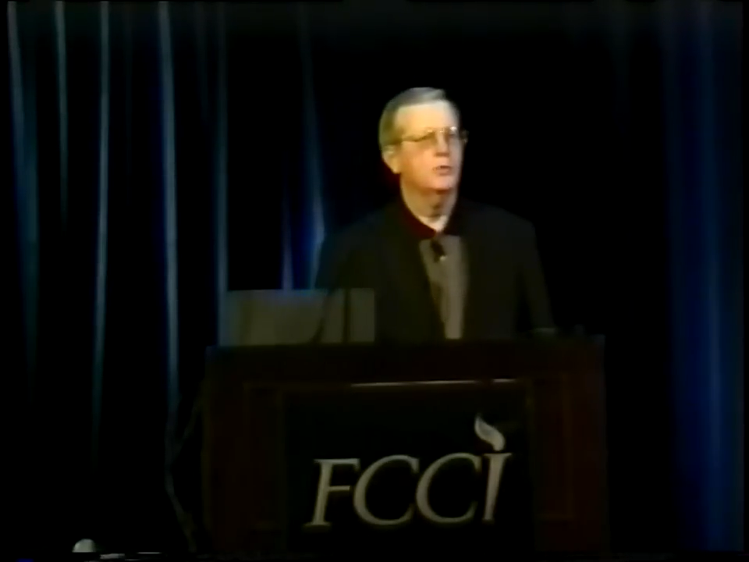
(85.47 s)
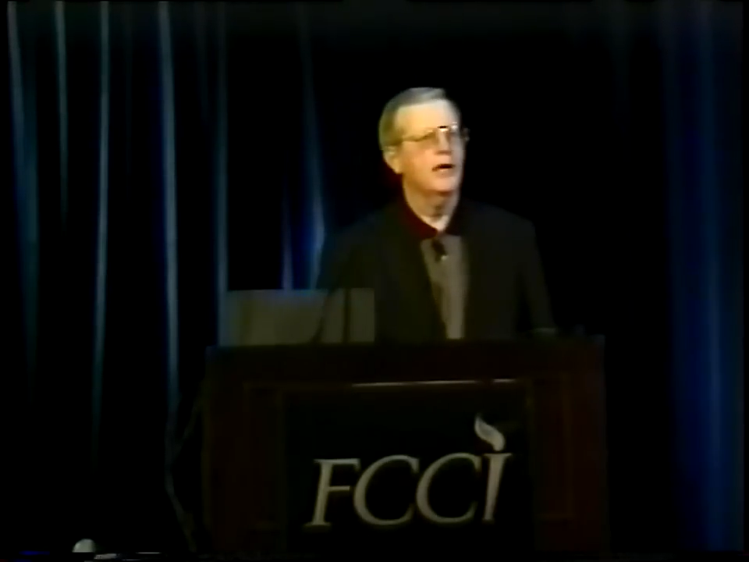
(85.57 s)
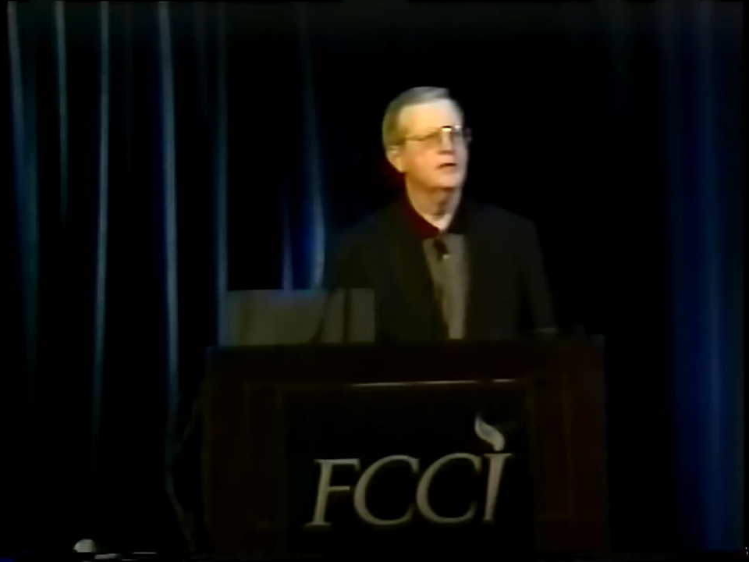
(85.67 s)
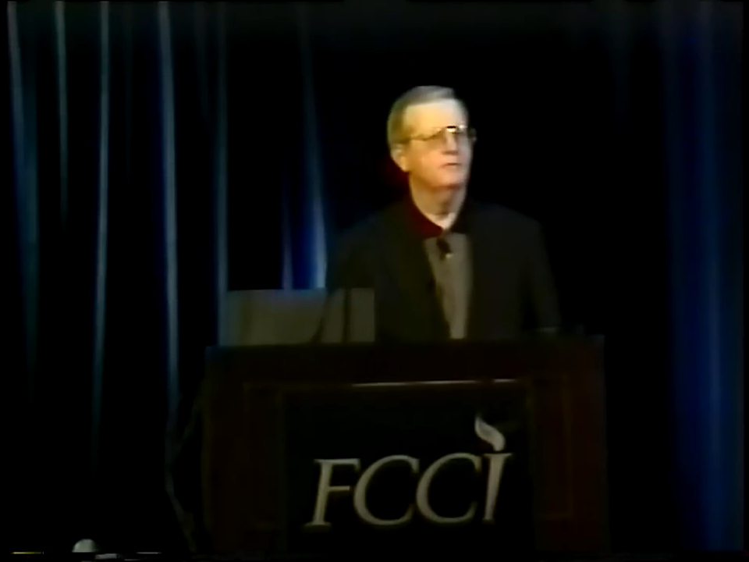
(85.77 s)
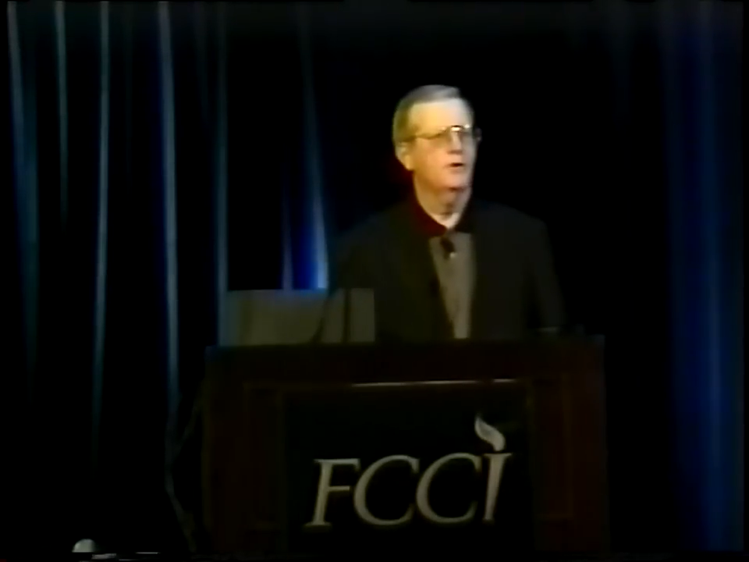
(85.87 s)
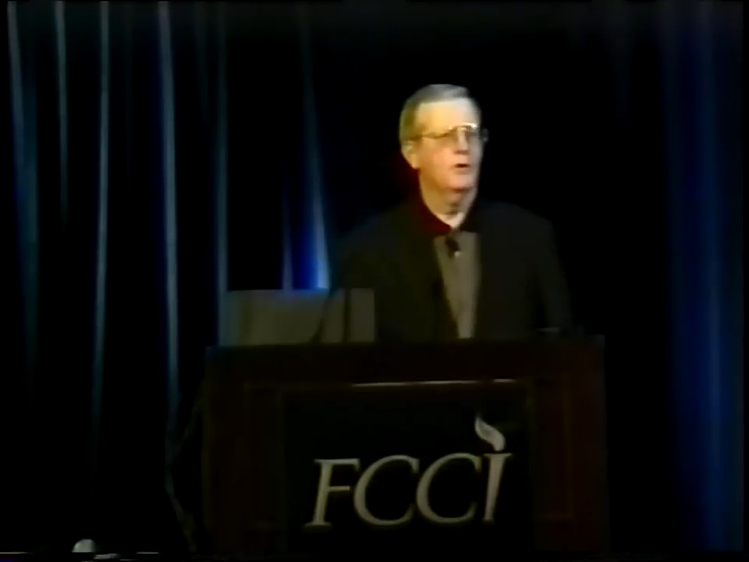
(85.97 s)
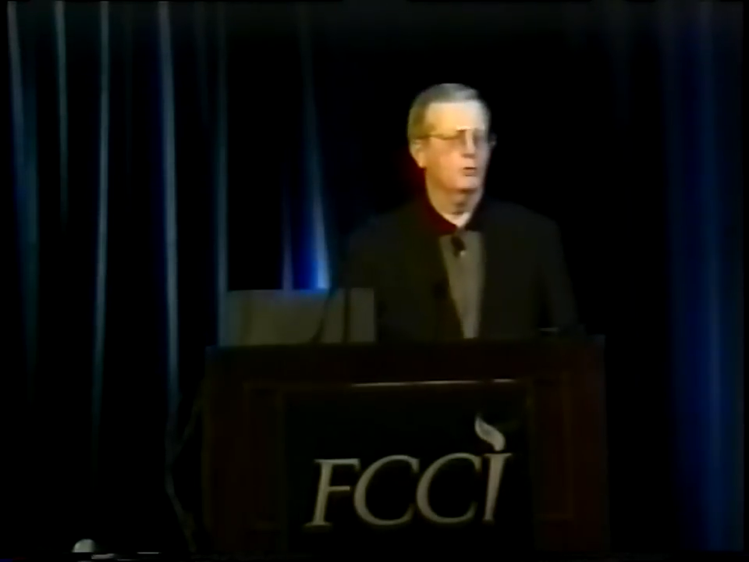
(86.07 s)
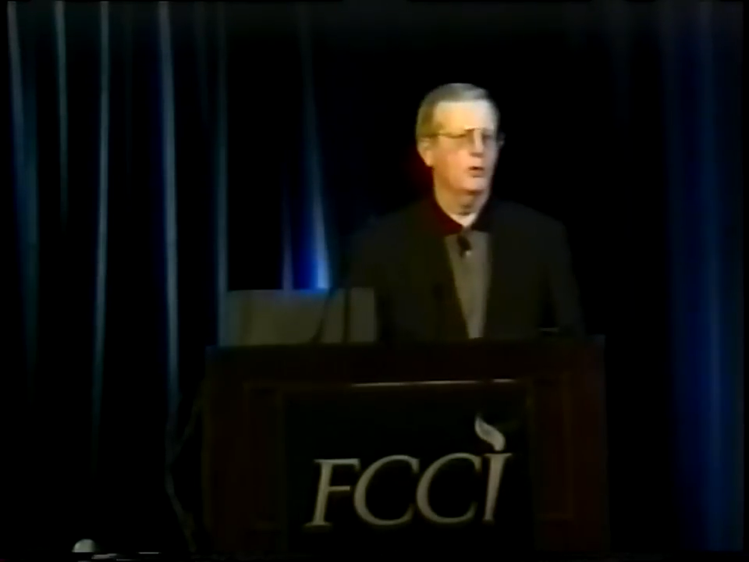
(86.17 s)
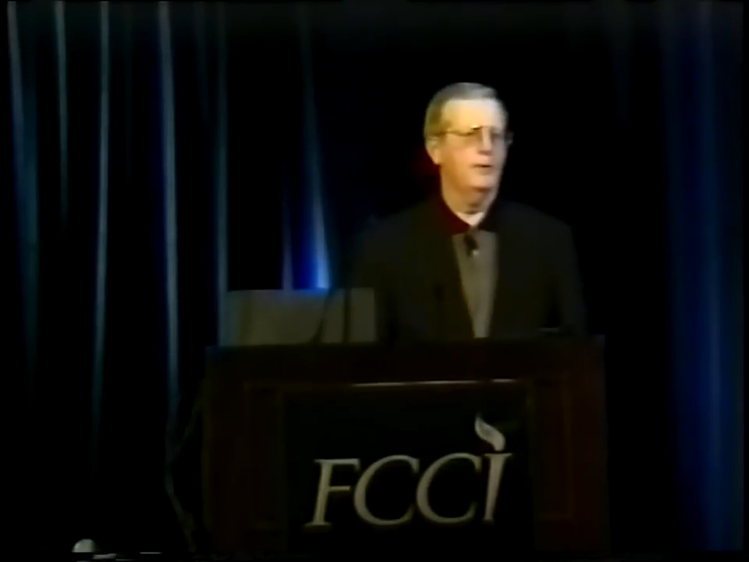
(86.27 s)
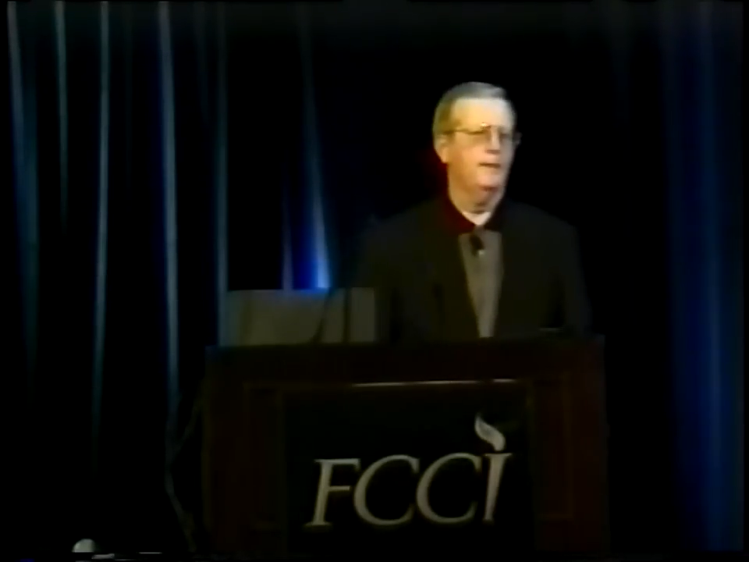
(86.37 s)
rise and fall of the
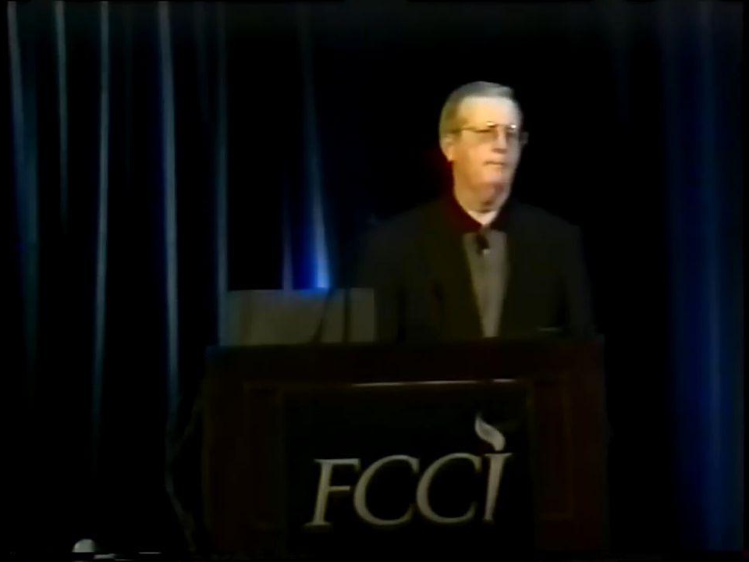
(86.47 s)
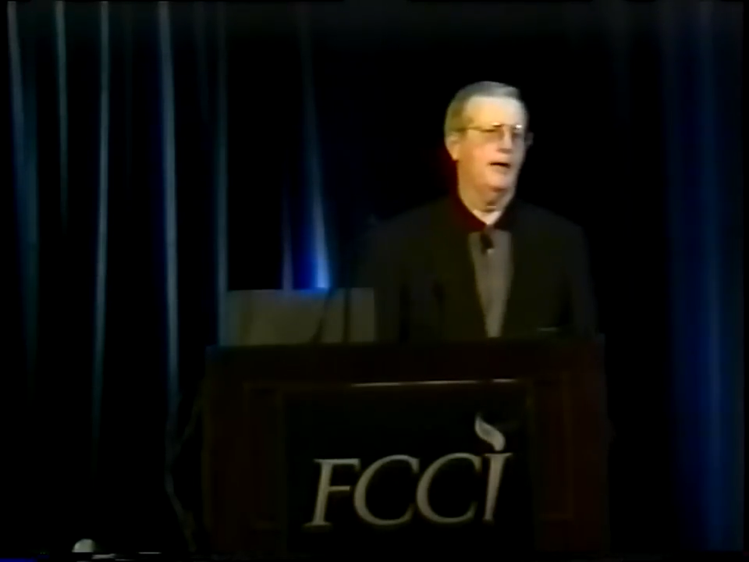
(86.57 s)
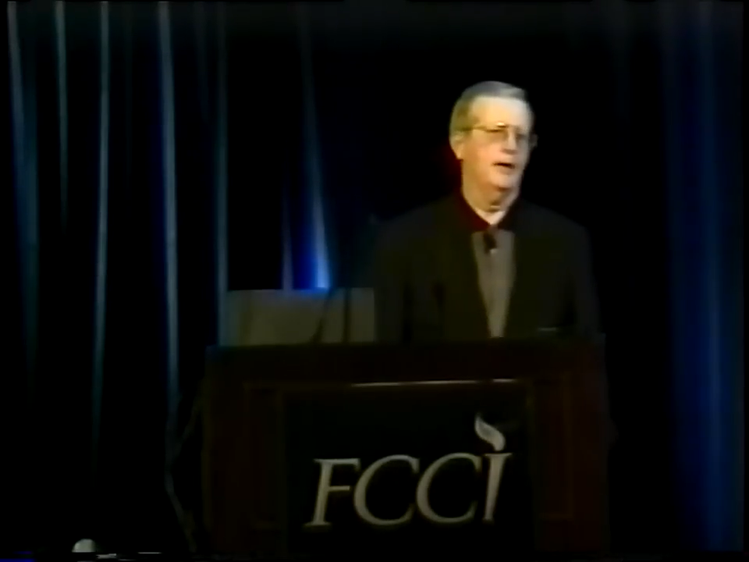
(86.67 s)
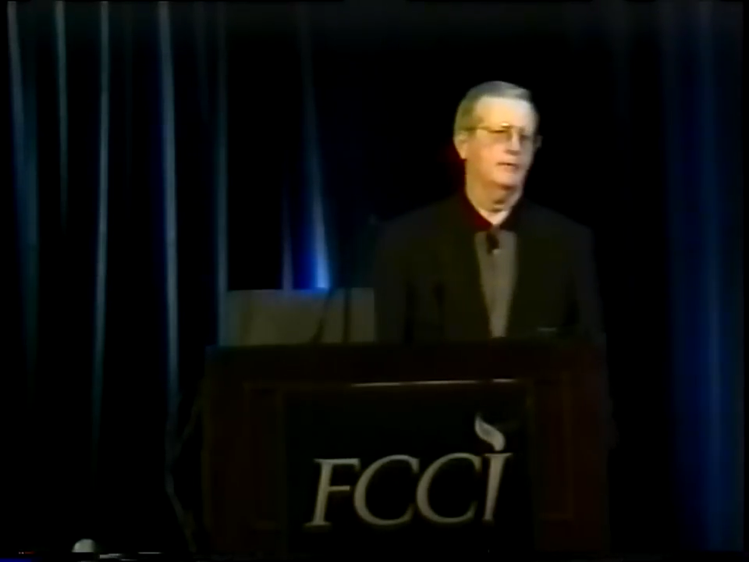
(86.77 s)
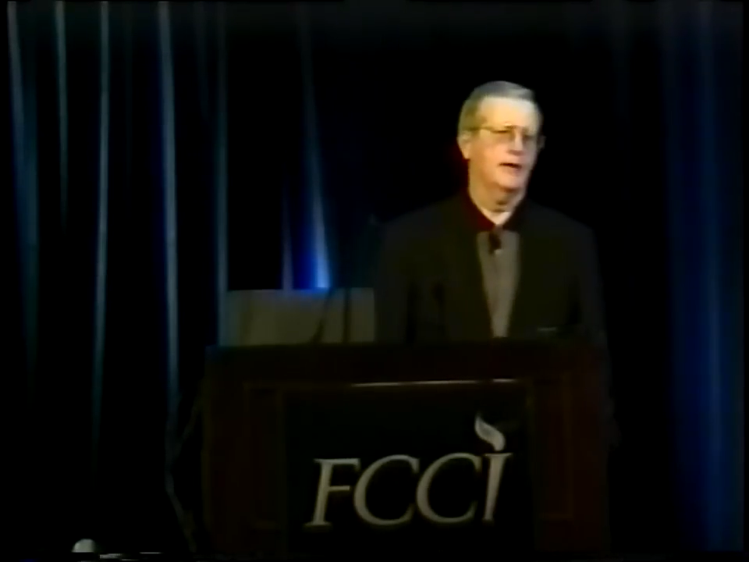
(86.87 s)
Roman Empire.